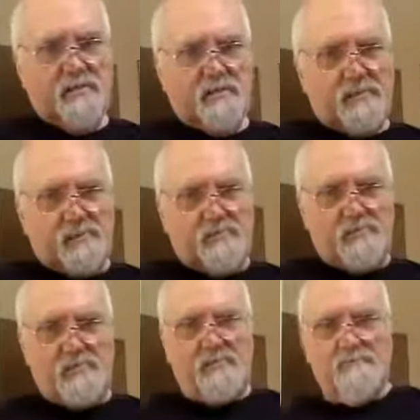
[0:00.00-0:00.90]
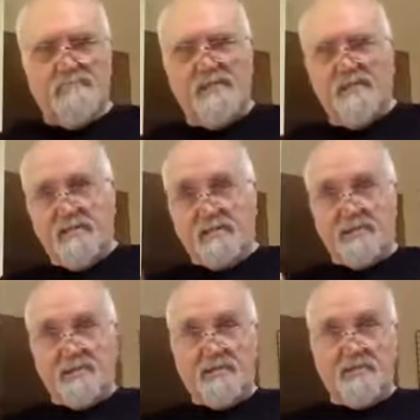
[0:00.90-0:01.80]
hello there, and I'll
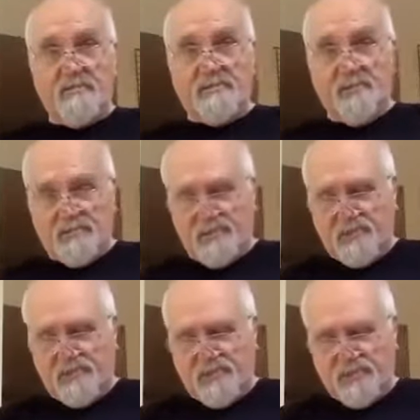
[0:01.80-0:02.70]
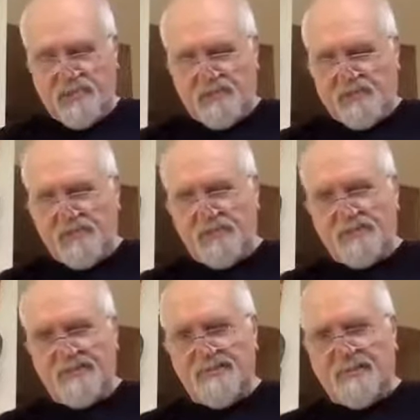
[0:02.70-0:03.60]
talk to you and see you on
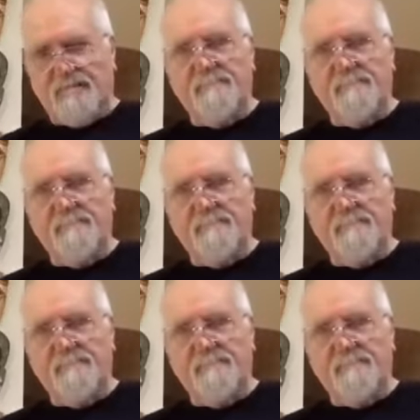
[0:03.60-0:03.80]
Sunday.